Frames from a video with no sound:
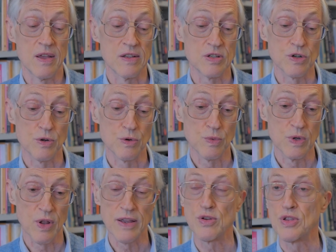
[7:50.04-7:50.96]
And so
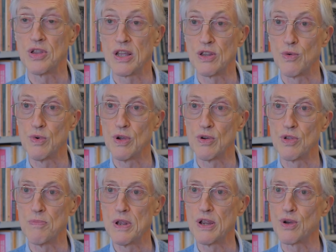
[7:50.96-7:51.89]
we like to think that we are
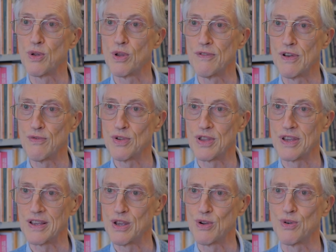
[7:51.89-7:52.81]
the pinnacle of
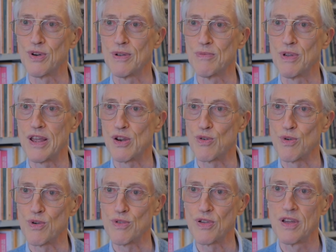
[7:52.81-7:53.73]
everything here on planet
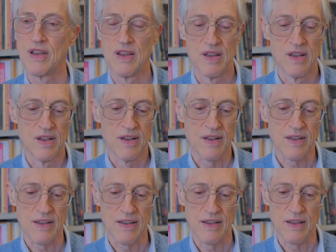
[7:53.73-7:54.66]
Earth.
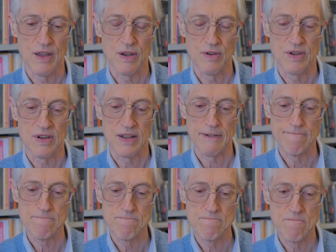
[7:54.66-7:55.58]
And
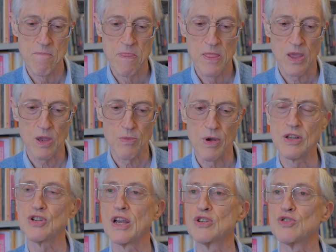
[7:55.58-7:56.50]
it
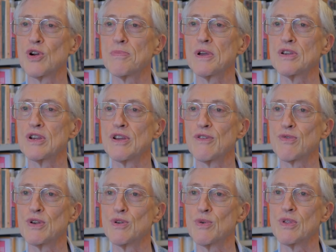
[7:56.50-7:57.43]
might change our opinion if
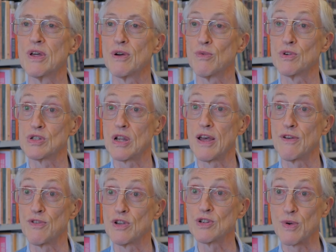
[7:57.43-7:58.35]
we knew there was
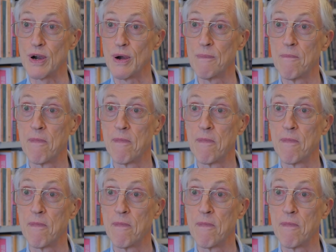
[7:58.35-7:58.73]
life elsewhere.